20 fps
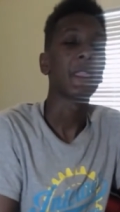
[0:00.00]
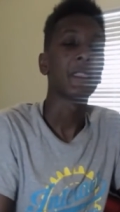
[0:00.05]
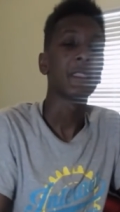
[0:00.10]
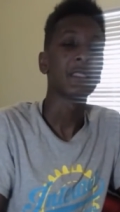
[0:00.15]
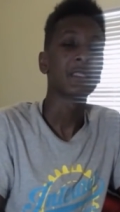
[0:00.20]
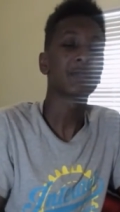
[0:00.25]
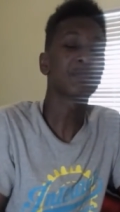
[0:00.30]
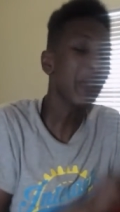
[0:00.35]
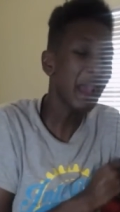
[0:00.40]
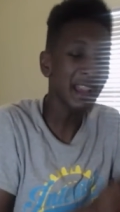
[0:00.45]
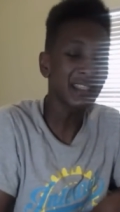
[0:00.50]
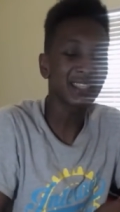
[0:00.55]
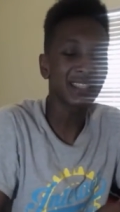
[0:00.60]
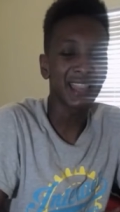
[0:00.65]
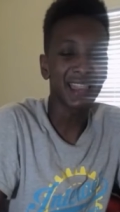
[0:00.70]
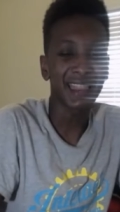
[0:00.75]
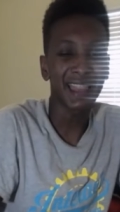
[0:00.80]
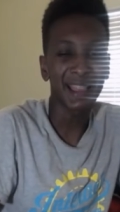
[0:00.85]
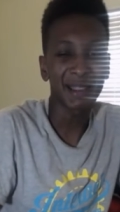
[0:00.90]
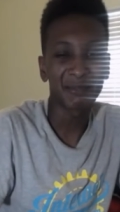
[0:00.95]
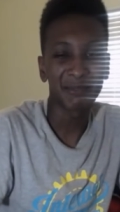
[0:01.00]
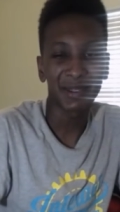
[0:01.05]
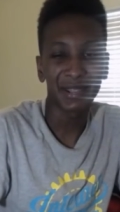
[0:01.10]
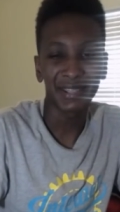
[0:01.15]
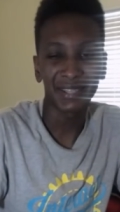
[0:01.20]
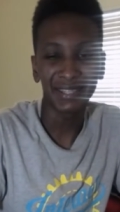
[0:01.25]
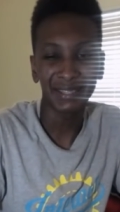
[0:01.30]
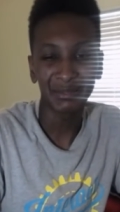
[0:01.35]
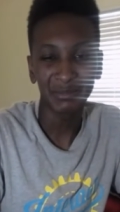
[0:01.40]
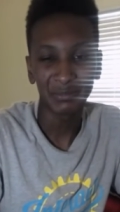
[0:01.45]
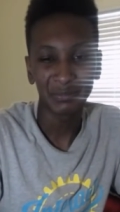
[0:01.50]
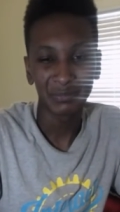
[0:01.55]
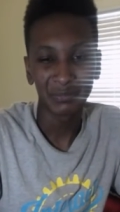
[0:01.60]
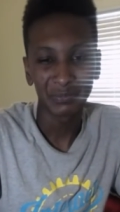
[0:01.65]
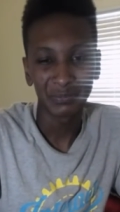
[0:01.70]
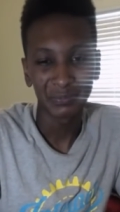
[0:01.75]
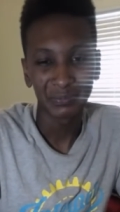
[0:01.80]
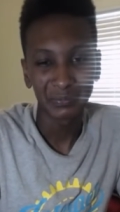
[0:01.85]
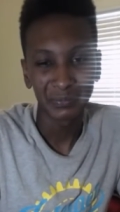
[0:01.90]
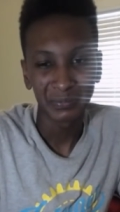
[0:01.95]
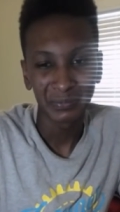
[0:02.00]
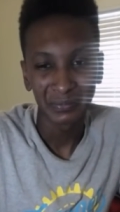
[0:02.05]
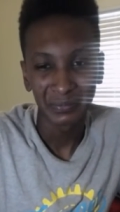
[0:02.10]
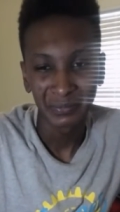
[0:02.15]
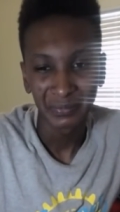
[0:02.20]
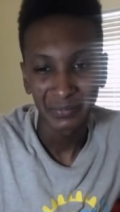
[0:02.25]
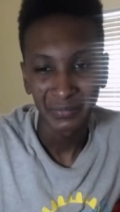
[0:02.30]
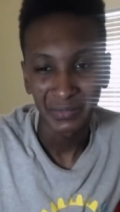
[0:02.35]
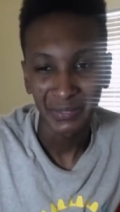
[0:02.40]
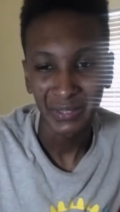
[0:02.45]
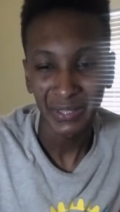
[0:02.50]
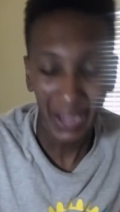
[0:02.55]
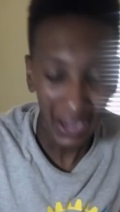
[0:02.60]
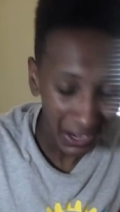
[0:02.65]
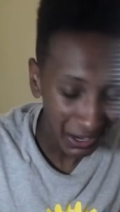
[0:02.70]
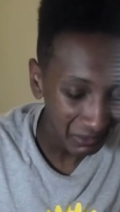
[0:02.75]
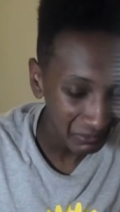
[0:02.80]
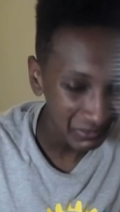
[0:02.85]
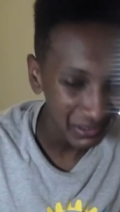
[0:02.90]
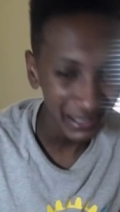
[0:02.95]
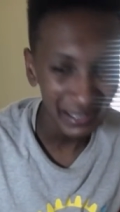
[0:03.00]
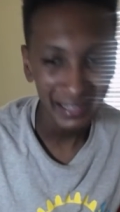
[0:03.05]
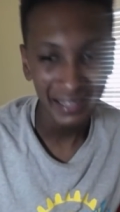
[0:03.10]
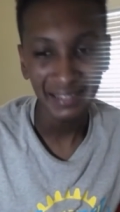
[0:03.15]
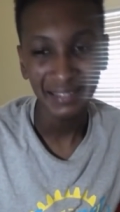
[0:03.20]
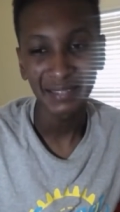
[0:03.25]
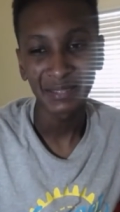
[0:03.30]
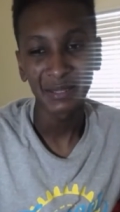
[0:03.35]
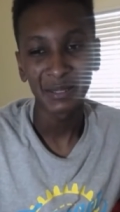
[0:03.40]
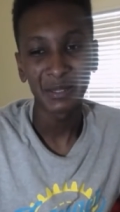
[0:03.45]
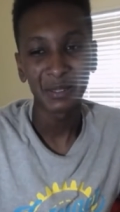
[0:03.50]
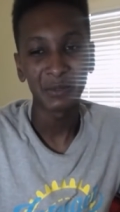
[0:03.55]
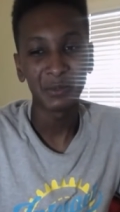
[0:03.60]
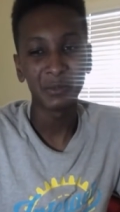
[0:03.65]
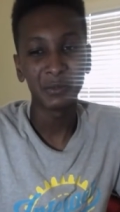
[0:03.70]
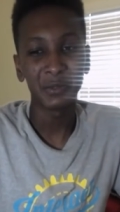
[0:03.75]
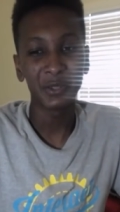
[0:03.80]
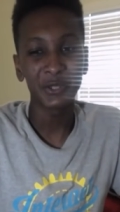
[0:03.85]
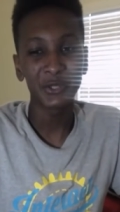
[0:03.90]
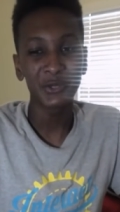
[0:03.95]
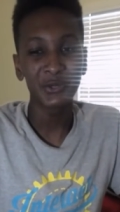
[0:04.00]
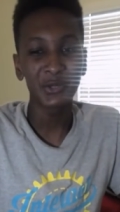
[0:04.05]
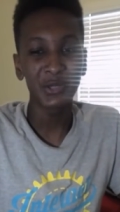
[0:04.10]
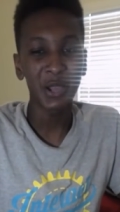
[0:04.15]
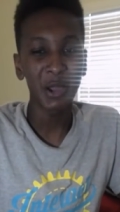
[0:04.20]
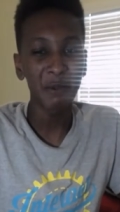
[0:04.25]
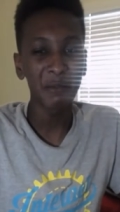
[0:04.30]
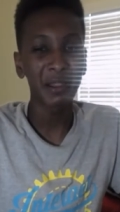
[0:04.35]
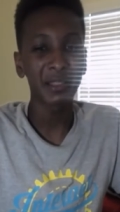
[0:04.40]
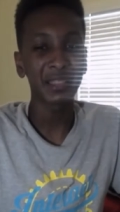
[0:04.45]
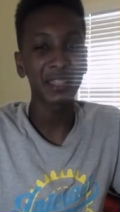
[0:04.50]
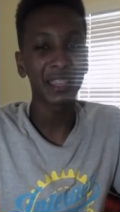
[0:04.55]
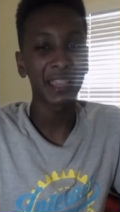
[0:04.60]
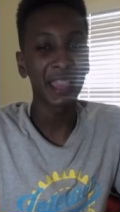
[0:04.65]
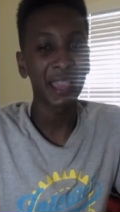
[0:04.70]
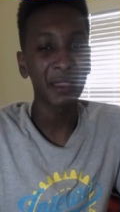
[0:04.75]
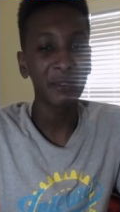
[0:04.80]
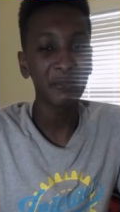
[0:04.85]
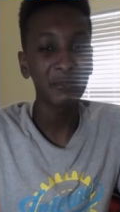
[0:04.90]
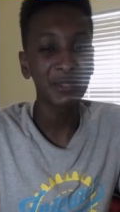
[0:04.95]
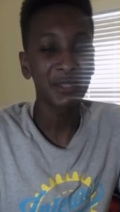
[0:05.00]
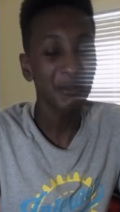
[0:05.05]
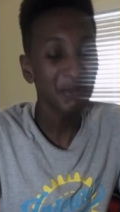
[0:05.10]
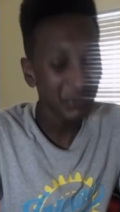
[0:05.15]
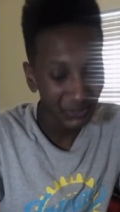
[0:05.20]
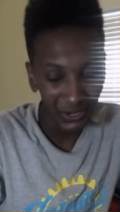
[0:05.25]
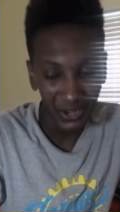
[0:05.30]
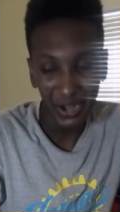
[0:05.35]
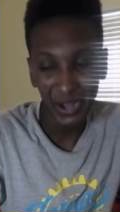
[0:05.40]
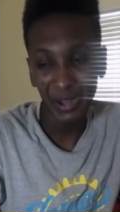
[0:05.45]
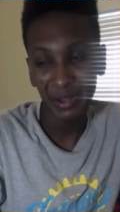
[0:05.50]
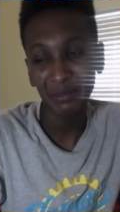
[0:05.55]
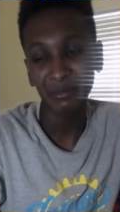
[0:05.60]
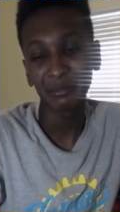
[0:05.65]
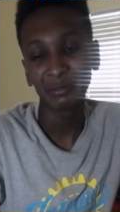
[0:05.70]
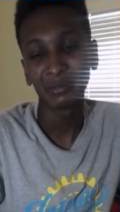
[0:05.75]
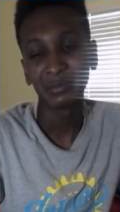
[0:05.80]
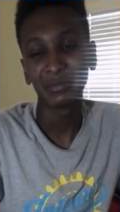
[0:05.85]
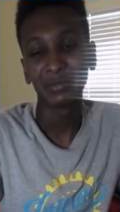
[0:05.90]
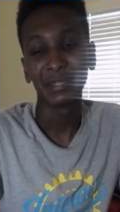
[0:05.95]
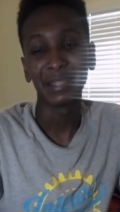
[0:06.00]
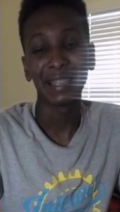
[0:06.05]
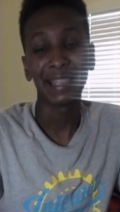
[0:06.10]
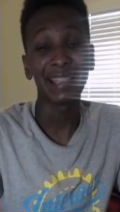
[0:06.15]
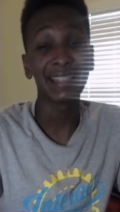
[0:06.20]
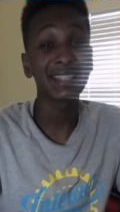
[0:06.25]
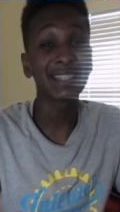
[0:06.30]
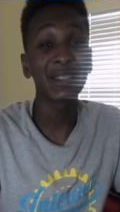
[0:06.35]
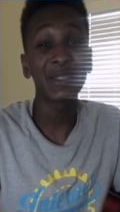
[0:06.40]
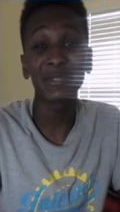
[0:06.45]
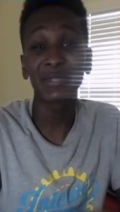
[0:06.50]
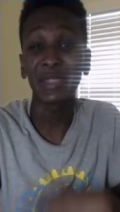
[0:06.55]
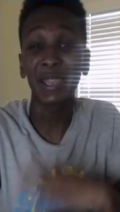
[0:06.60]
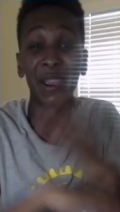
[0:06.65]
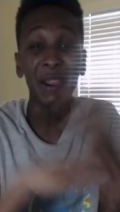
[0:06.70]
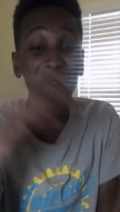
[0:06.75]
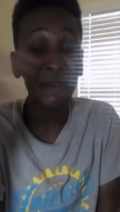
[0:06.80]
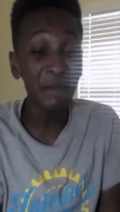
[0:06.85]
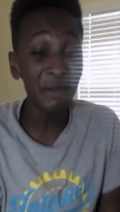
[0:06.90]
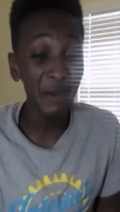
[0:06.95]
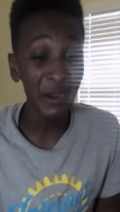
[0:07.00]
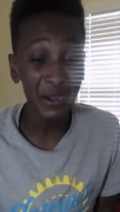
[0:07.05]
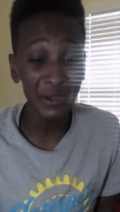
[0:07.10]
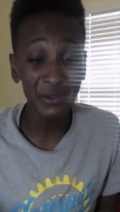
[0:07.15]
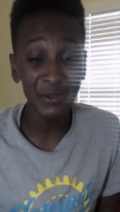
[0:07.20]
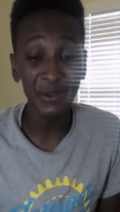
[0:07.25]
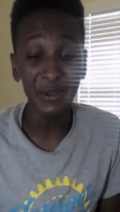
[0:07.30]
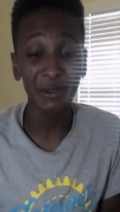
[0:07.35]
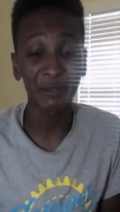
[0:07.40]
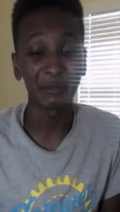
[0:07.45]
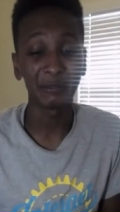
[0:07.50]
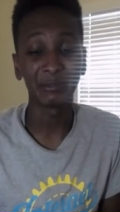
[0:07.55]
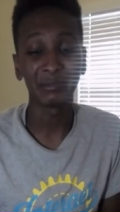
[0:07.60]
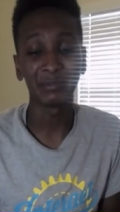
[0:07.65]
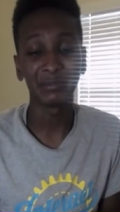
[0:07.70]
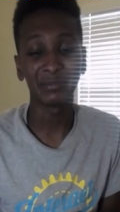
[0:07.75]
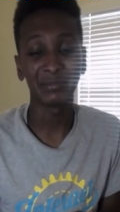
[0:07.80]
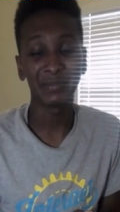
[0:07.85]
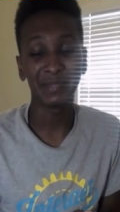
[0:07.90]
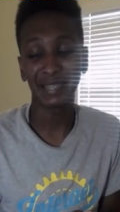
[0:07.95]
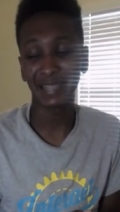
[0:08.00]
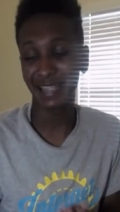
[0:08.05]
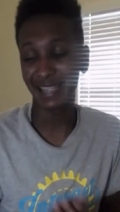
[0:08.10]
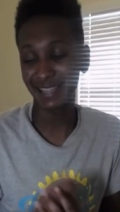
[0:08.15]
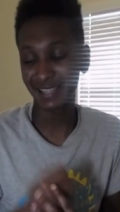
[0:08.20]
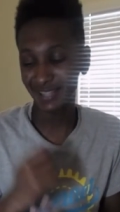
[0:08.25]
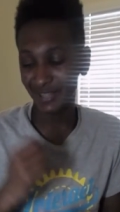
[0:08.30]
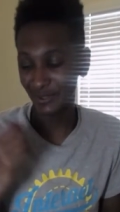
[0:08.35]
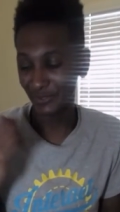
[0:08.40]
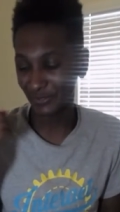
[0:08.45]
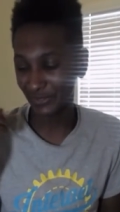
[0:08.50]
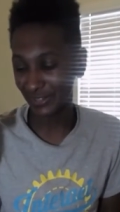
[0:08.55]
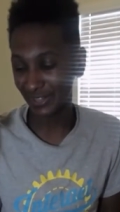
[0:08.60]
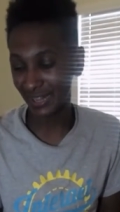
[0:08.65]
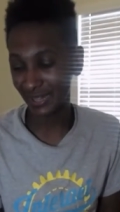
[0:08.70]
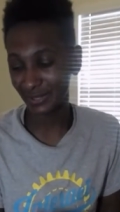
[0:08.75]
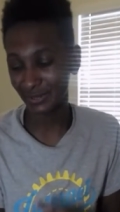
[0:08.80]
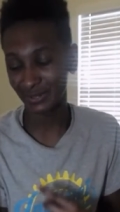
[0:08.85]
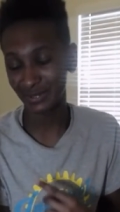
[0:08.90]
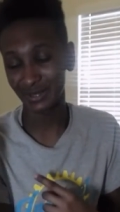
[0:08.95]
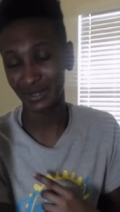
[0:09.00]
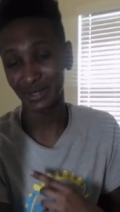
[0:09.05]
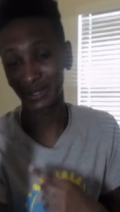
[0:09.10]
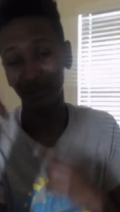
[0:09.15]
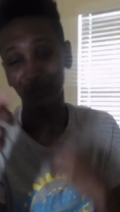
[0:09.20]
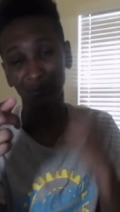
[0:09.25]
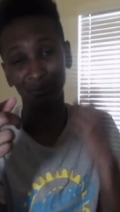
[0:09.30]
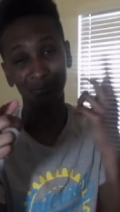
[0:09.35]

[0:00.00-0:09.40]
smash that like button, comment, what you thought about the game, subscribe, and share with everybody you know. And i see you for next one. So,